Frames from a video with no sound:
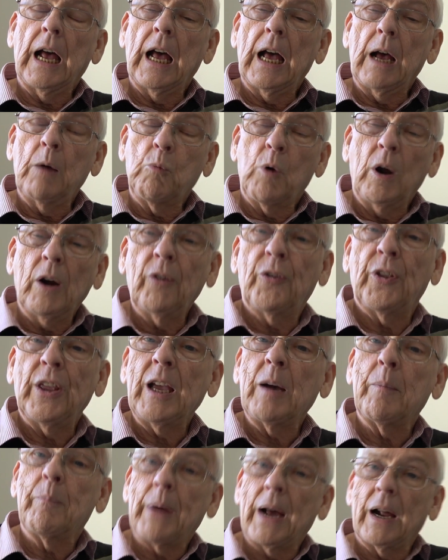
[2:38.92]
one thing
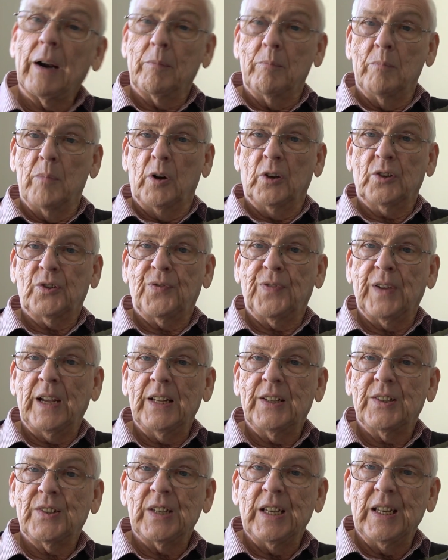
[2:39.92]
about
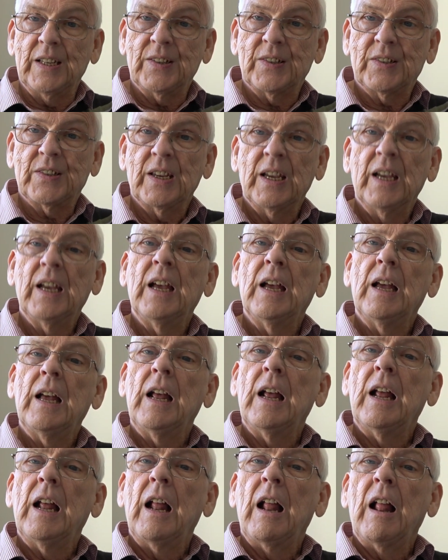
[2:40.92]
MOSFETs is
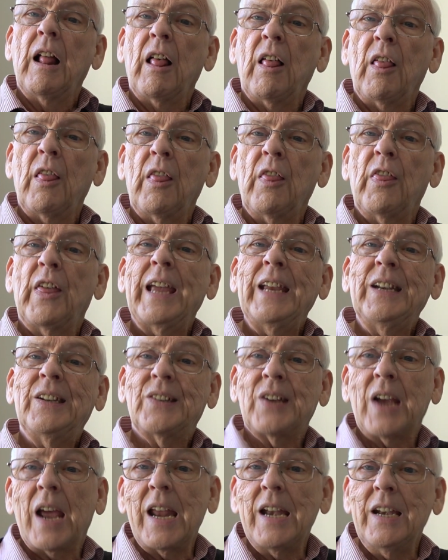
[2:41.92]
they
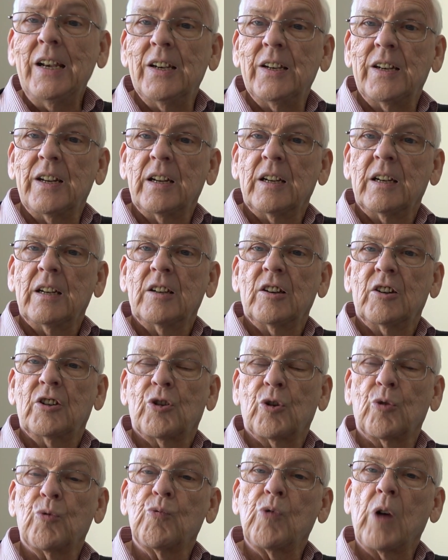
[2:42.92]
tend
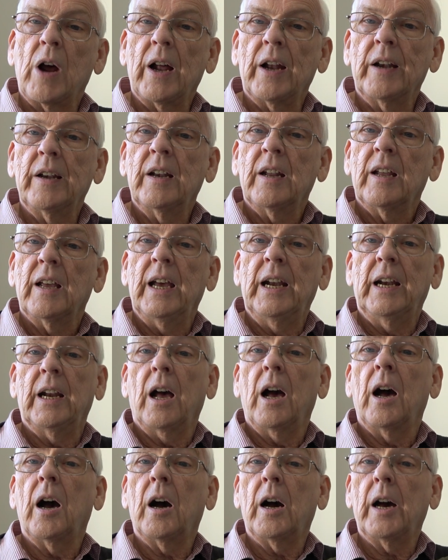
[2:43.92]
to run at a
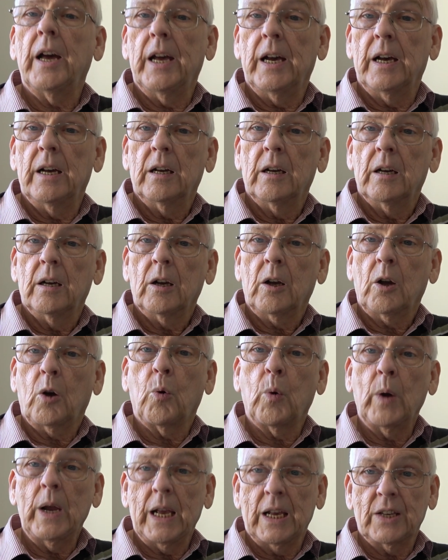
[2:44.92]
higher
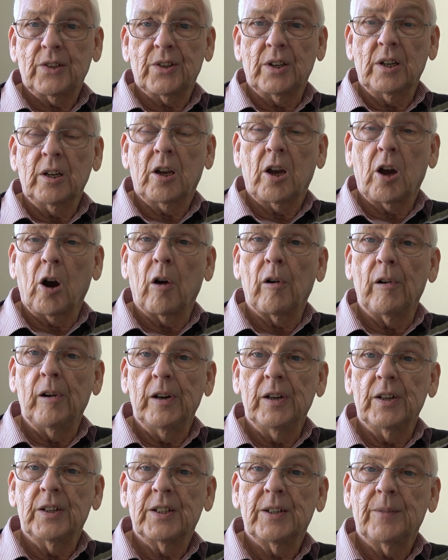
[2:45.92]
quiescent
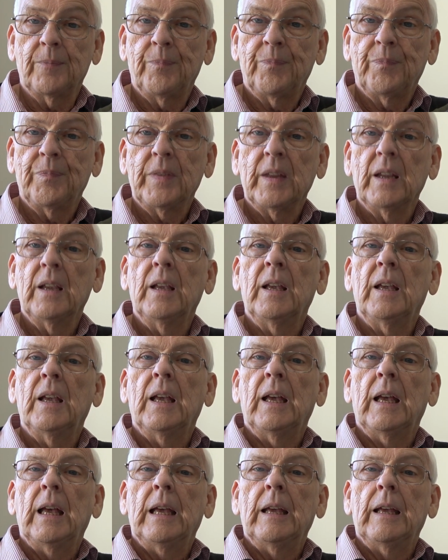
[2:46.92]
current.
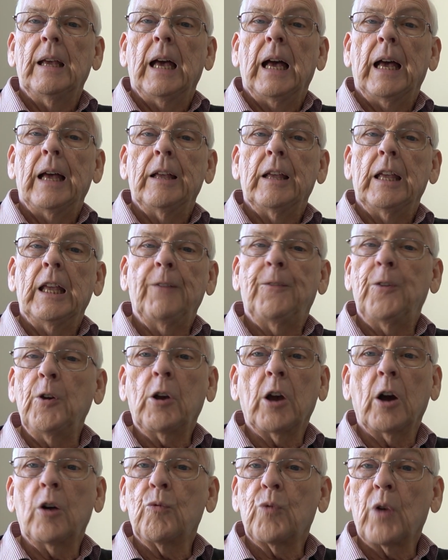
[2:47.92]
If you
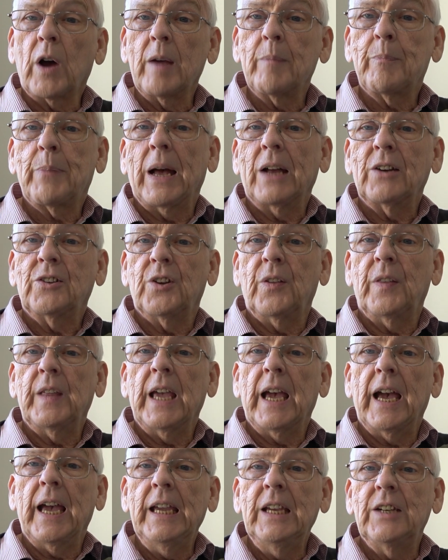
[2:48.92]
go right back to the
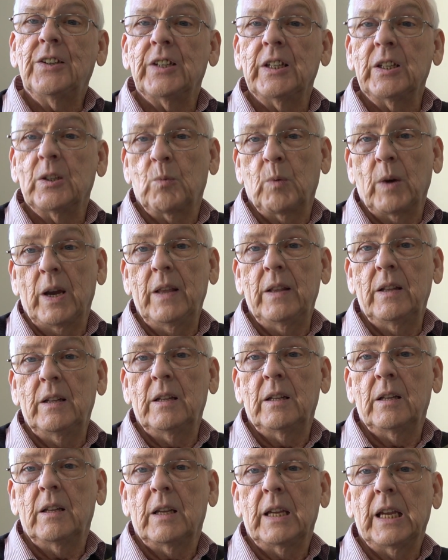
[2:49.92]
80s
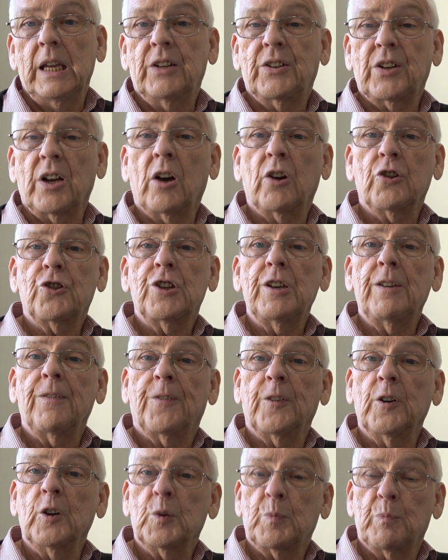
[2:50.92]
when Hitachi
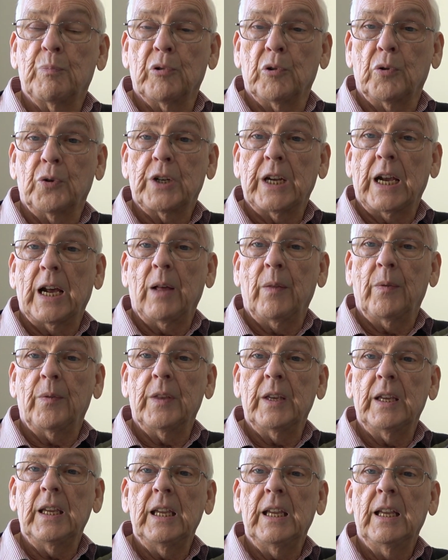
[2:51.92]
first brought out
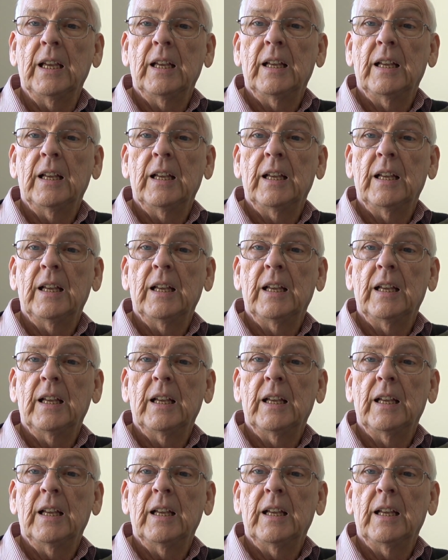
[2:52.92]
the